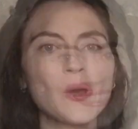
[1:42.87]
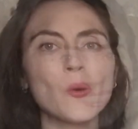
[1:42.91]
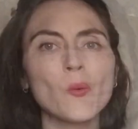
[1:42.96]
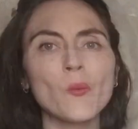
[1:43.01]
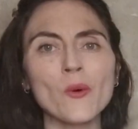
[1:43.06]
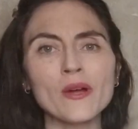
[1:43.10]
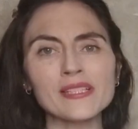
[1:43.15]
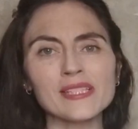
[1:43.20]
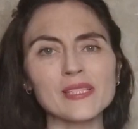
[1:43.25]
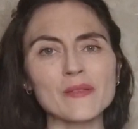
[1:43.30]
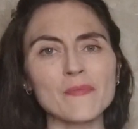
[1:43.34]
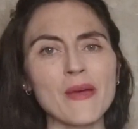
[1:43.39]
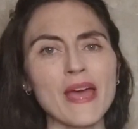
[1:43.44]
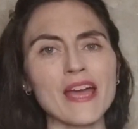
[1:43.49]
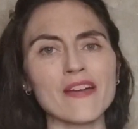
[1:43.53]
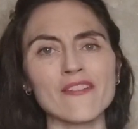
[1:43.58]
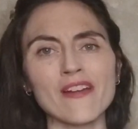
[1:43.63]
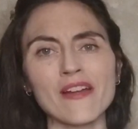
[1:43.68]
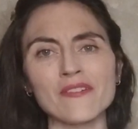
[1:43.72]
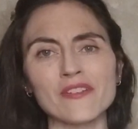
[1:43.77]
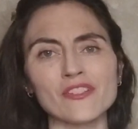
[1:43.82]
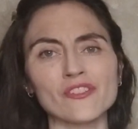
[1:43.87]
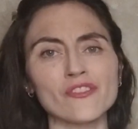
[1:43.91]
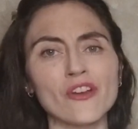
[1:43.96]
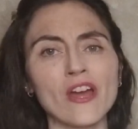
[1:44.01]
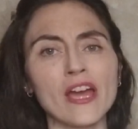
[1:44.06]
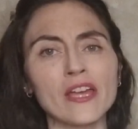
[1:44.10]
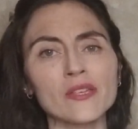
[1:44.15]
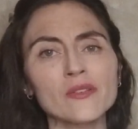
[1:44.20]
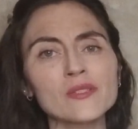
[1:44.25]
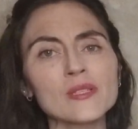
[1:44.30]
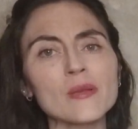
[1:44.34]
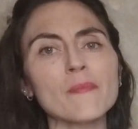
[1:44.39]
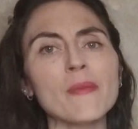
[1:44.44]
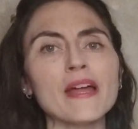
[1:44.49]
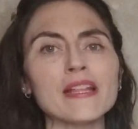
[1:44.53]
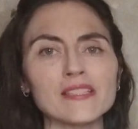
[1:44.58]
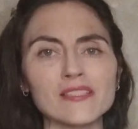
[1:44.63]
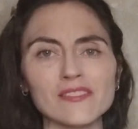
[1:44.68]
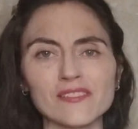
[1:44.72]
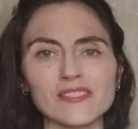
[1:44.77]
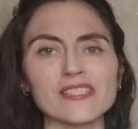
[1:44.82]
Once the background is dry, use a
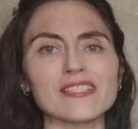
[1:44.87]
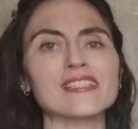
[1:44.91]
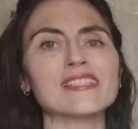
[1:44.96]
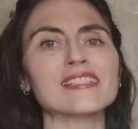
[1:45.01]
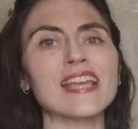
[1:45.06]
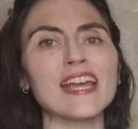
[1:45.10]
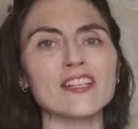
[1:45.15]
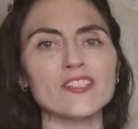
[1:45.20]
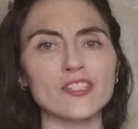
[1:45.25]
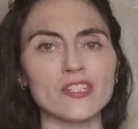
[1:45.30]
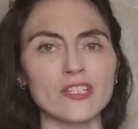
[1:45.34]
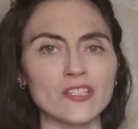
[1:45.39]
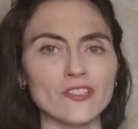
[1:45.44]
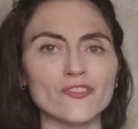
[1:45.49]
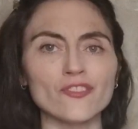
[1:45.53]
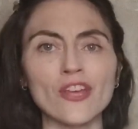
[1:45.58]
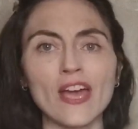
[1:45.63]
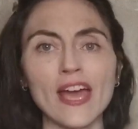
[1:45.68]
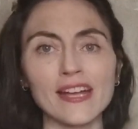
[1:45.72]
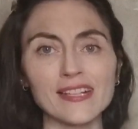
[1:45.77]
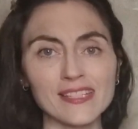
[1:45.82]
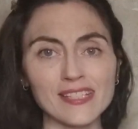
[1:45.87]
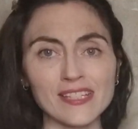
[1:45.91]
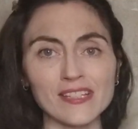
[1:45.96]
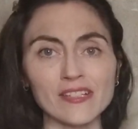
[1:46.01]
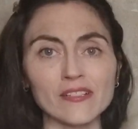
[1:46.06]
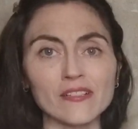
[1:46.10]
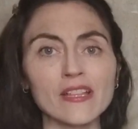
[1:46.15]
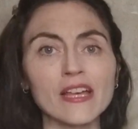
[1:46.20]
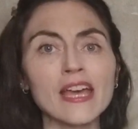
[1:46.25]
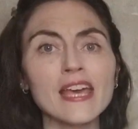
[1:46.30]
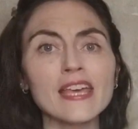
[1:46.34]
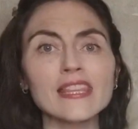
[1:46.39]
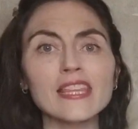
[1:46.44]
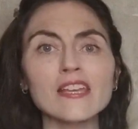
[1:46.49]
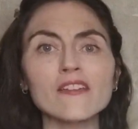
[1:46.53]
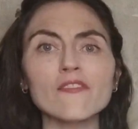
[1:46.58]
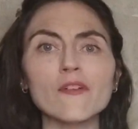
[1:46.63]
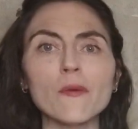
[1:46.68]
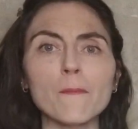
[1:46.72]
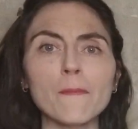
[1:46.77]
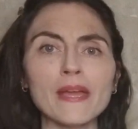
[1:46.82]
pencil to sketch in Jack's Hill. Think
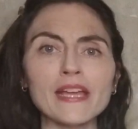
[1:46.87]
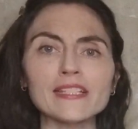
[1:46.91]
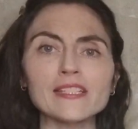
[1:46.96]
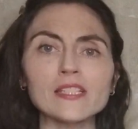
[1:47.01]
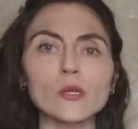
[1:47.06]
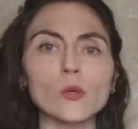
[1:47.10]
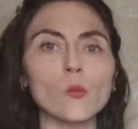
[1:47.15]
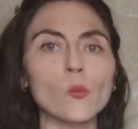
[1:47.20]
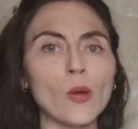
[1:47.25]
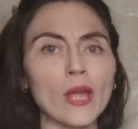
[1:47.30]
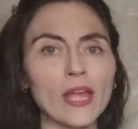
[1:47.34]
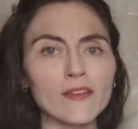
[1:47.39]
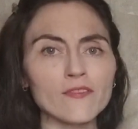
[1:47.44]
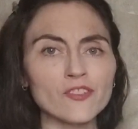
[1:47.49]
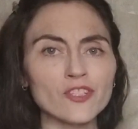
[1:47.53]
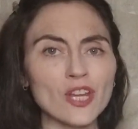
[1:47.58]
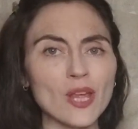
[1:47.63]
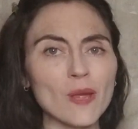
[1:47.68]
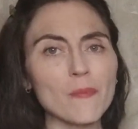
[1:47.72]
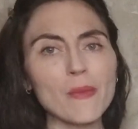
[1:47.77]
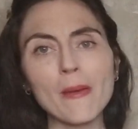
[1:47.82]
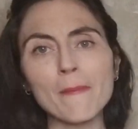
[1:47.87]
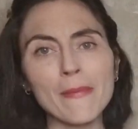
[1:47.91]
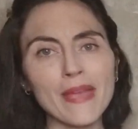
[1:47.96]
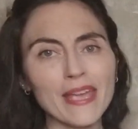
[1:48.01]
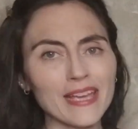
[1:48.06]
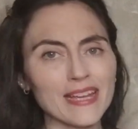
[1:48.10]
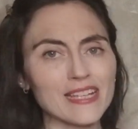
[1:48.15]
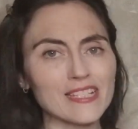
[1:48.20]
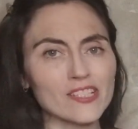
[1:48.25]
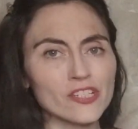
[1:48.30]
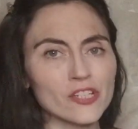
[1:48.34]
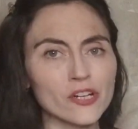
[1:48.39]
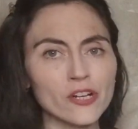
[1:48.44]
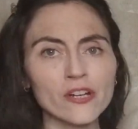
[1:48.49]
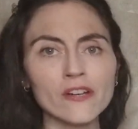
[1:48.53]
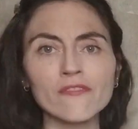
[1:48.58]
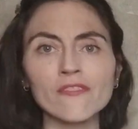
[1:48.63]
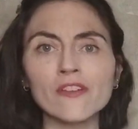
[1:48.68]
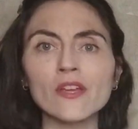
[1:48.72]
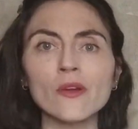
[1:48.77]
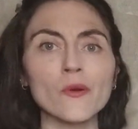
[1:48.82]
of a basic wave shape and make it as
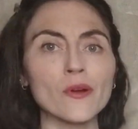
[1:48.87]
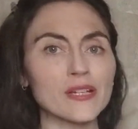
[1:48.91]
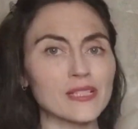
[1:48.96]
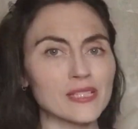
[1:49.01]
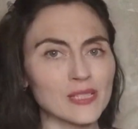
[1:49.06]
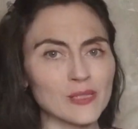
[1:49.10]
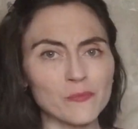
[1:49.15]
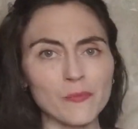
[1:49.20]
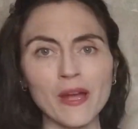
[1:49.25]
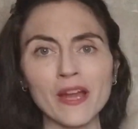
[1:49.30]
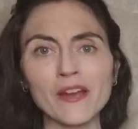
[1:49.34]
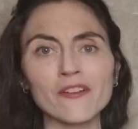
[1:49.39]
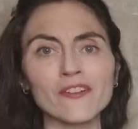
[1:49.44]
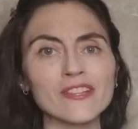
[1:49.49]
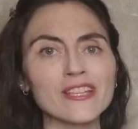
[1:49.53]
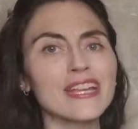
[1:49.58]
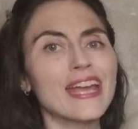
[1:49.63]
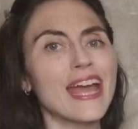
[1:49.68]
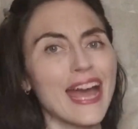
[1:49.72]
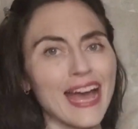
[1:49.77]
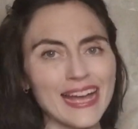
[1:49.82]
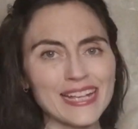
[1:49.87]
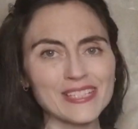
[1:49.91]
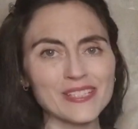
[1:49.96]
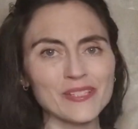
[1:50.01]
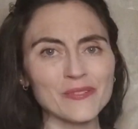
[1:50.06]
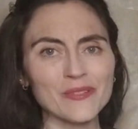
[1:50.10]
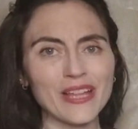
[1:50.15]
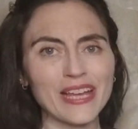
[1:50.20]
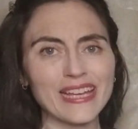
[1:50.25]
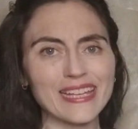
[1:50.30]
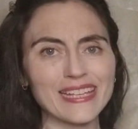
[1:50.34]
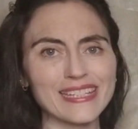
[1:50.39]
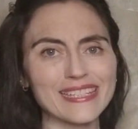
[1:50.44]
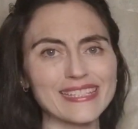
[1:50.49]
curvy or as spirally as you like.